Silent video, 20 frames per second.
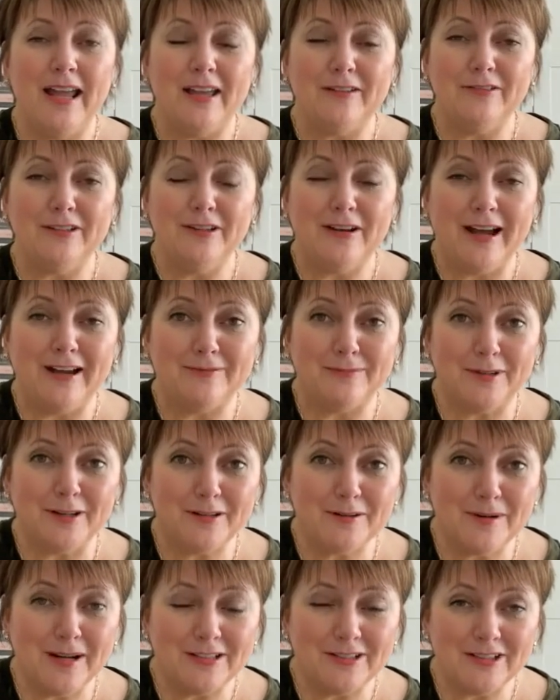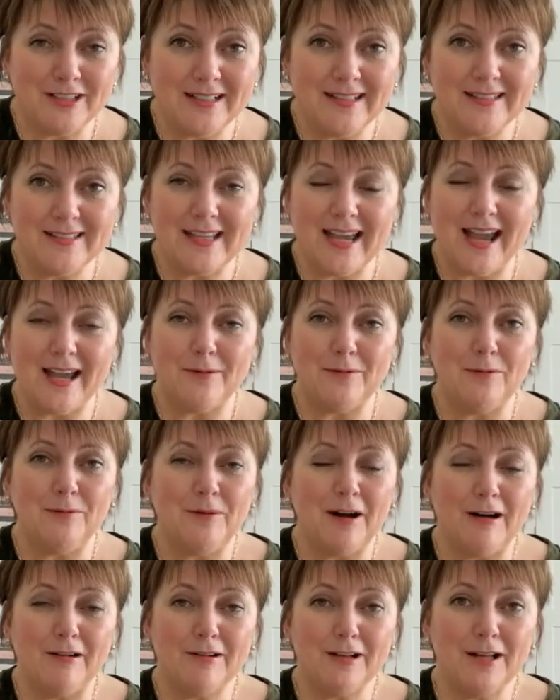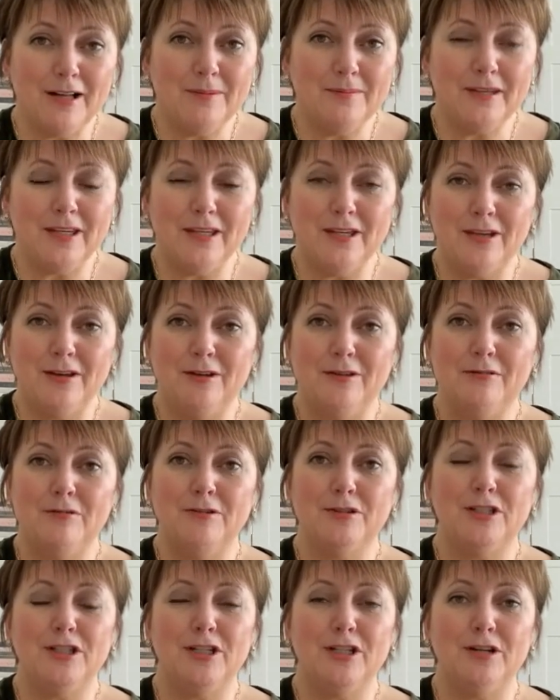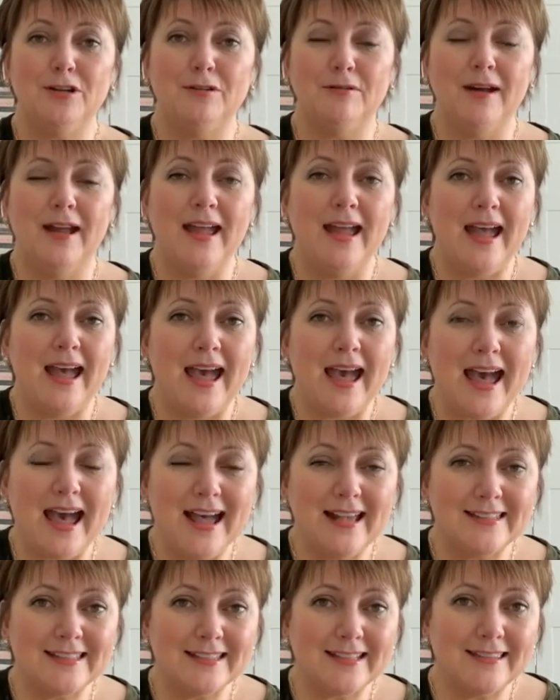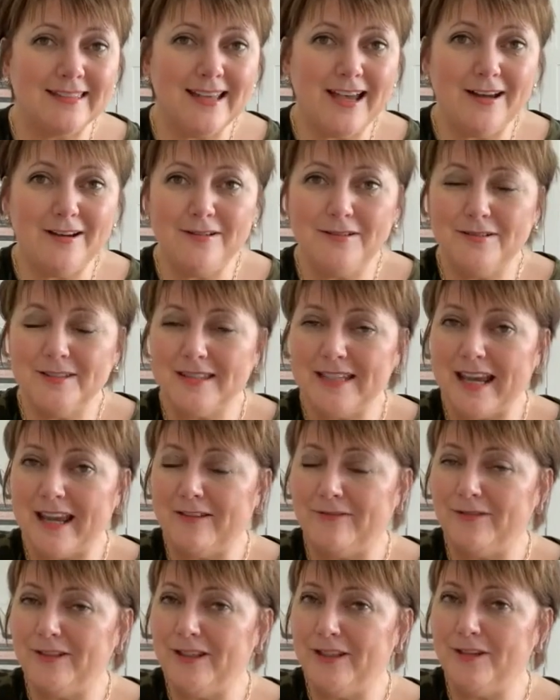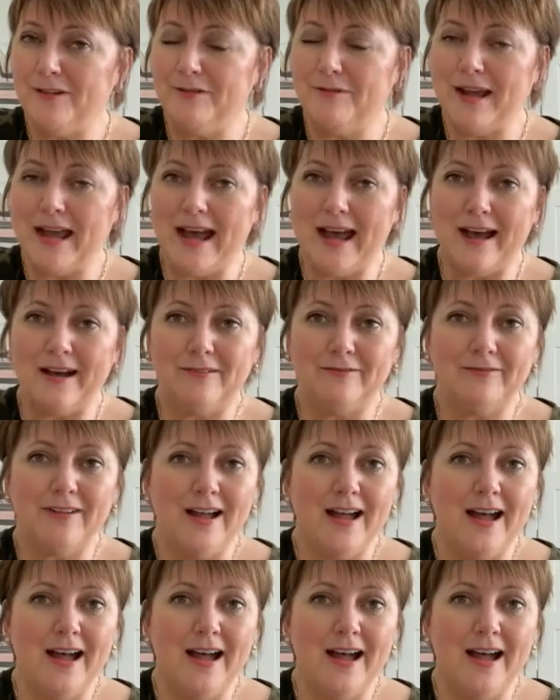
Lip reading: if you have more questions, I welcome you to ask those. If you have,